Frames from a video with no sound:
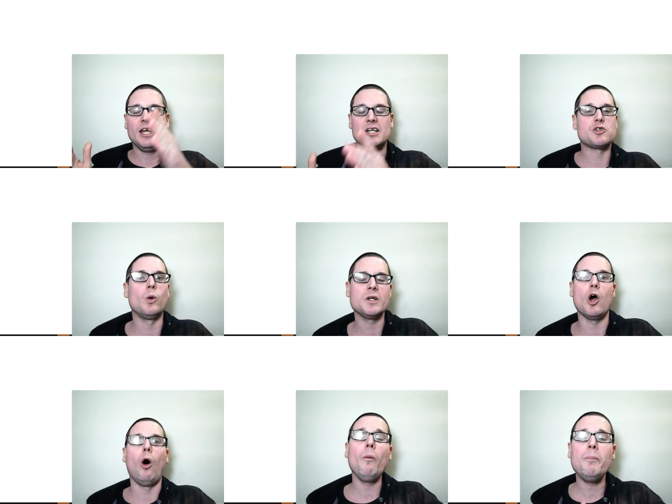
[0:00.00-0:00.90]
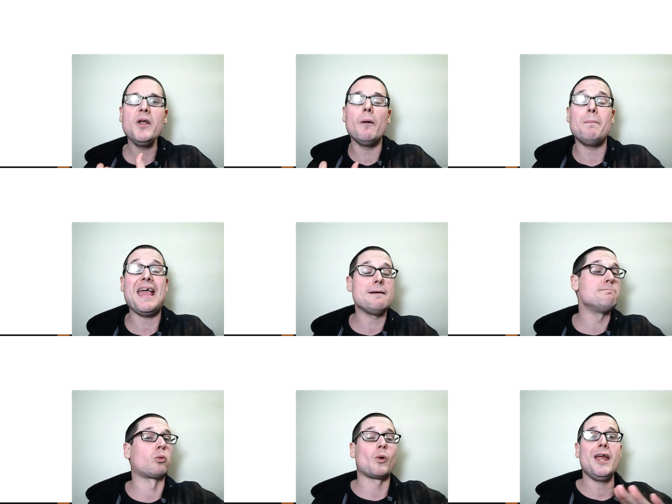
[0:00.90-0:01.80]
It's going to open up a
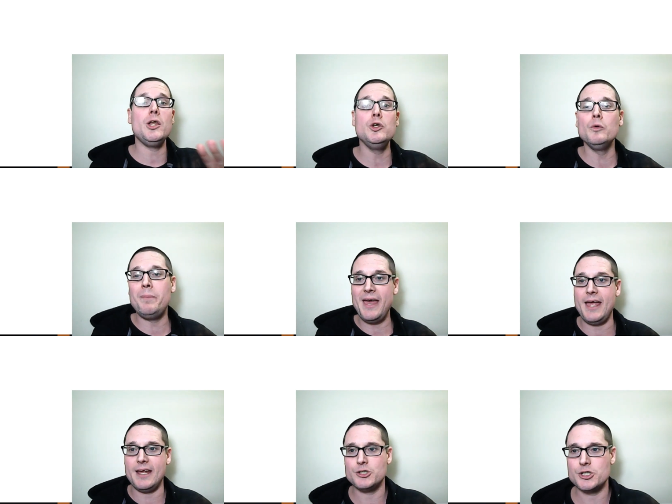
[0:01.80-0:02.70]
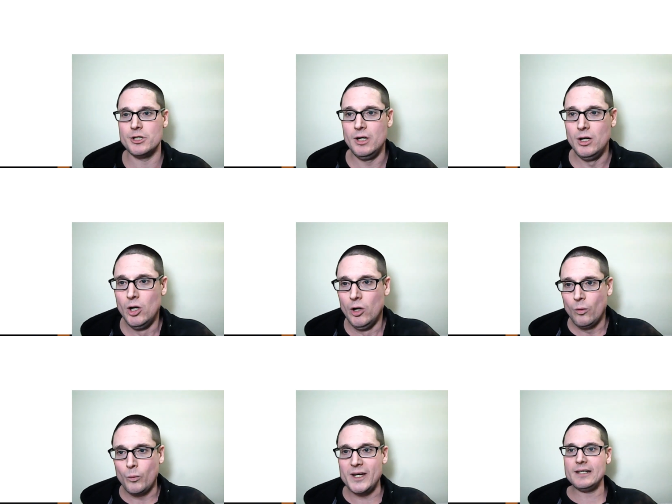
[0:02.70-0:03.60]
brand new page.
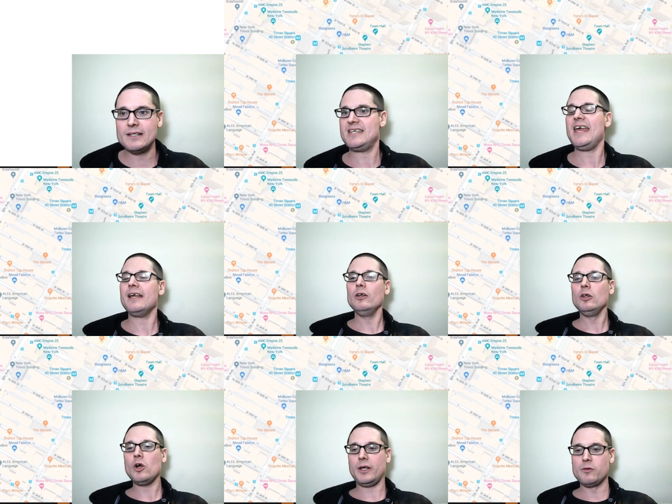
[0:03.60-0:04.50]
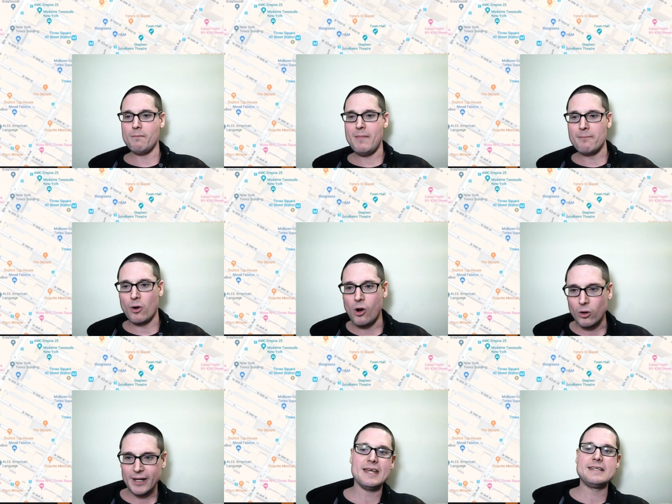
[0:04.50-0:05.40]
We need to take a look and remember,
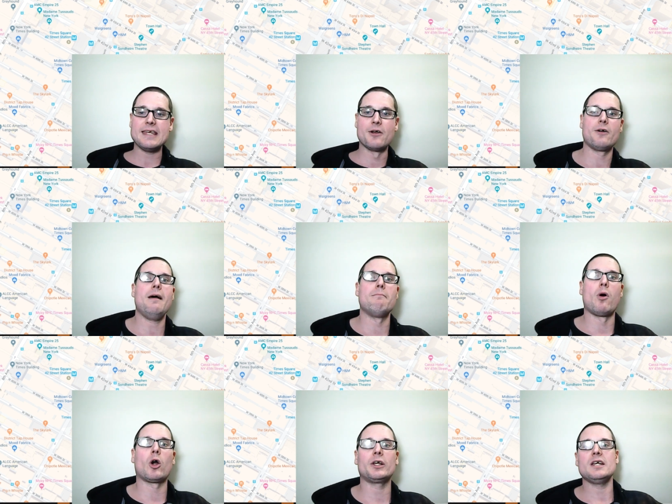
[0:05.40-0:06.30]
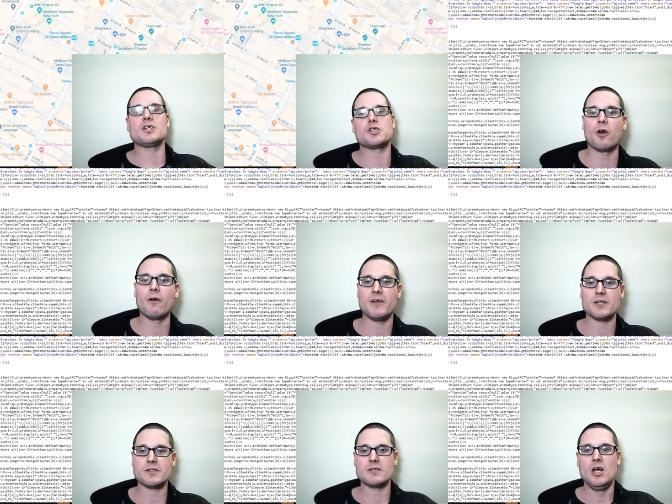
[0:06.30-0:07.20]
okay, it's internet marketing
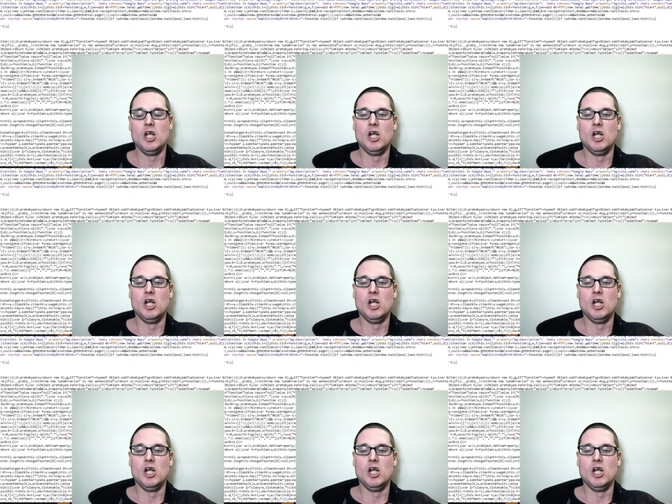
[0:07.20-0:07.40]
service.